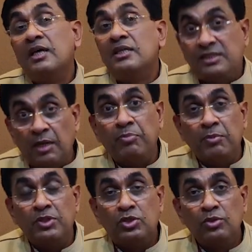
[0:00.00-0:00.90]
Step
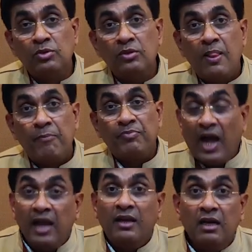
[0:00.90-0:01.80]
number two,
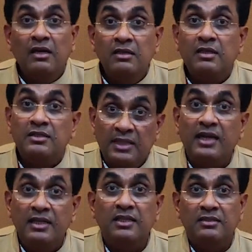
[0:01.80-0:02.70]
I learned
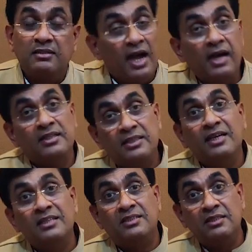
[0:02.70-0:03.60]
Chinese. I had a
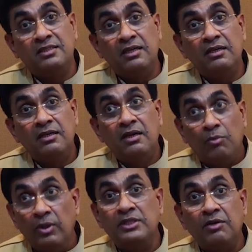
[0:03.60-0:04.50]
Chinese teacher
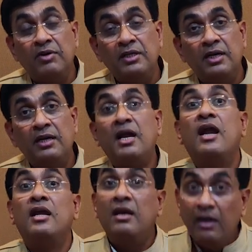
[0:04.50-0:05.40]
once I went there
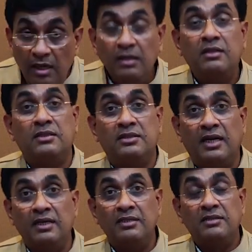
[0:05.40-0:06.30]
and I learned
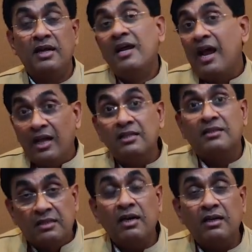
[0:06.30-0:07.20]
Chinese. And
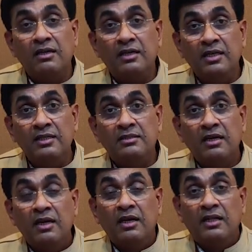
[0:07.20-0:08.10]
the third
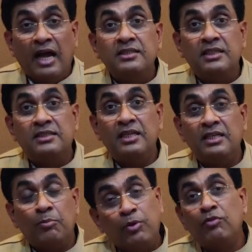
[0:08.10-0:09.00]
is, as they say,
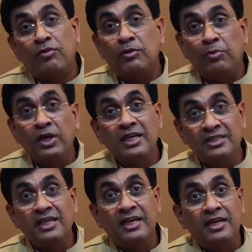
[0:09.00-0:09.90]
the proof of the pudding
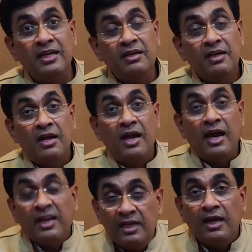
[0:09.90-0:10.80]
is in eating.
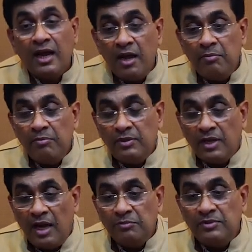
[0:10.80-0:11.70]
And here
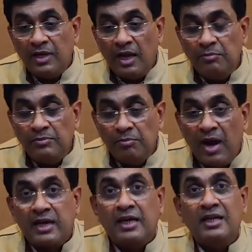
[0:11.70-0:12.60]
I'm
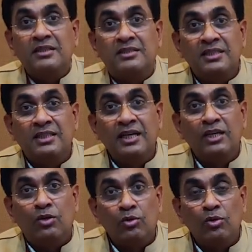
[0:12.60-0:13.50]
marketing
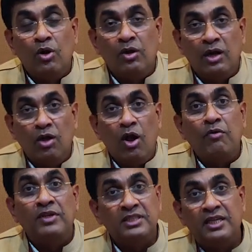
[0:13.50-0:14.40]
seasoning to
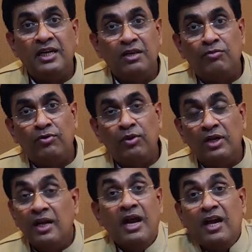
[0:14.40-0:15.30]
non-vegetarian
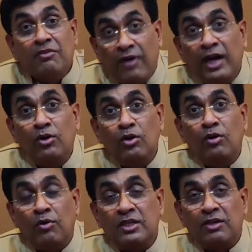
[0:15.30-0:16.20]
food. And if I don't
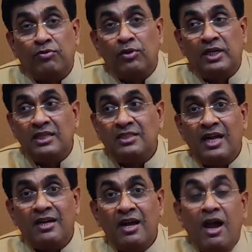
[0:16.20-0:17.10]
know what that food tastes
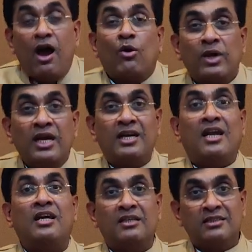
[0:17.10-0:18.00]
like, how can I
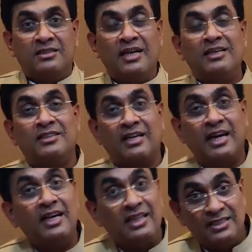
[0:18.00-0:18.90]
tell others that is the
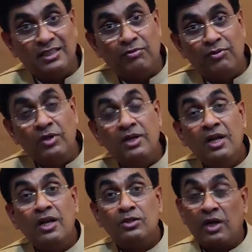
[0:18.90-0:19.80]
great tasty food?
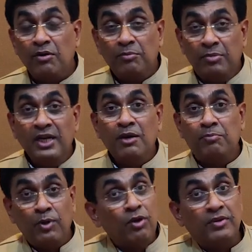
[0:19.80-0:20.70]
So being
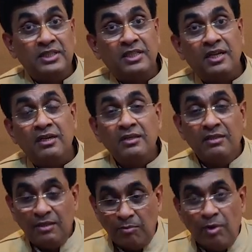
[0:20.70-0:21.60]
a pure
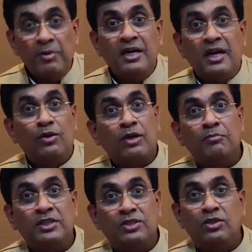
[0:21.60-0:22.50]
vegetarian, the moment I took
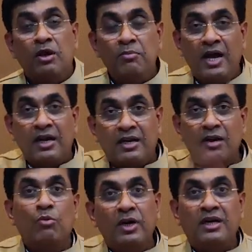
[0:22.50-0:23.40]
up this job, I
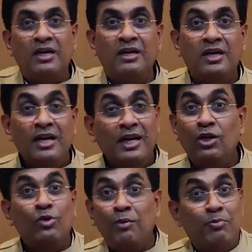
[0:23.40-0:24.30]
converted
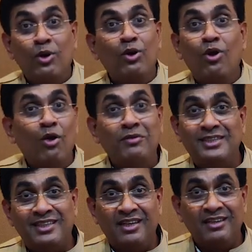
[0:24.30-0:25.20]
into a pure
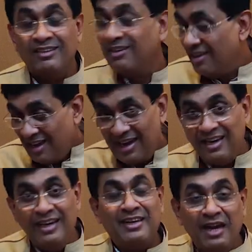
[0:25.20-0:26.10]
non-vegetarian. I
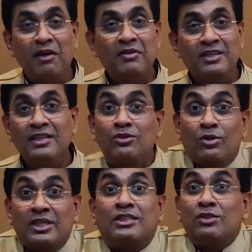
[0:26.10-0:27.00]
ate everything. So
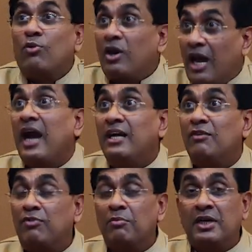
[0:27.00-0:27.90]
this is what I
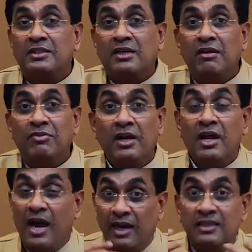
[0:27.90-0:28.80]
did for myself.
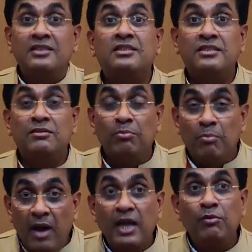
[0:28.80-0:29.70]
And this is
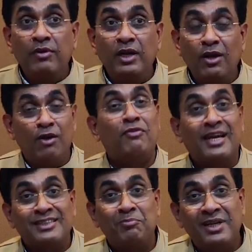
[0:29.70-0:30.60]
my way of
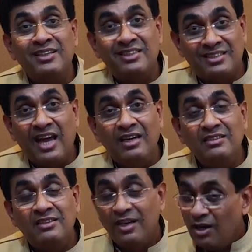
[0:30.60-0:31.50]
accepting the
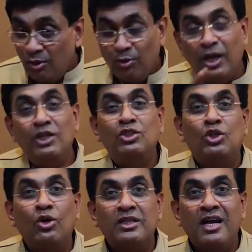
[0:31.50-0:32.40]
challenge to
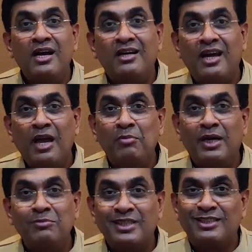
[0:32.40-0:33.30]
ensure that I
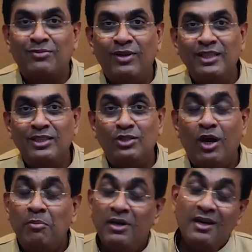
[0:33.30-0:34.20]
become successful in the
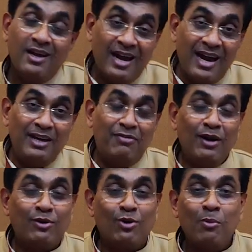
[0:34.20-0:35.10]
job. And if I
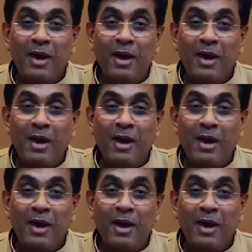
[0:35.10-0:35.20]
had to go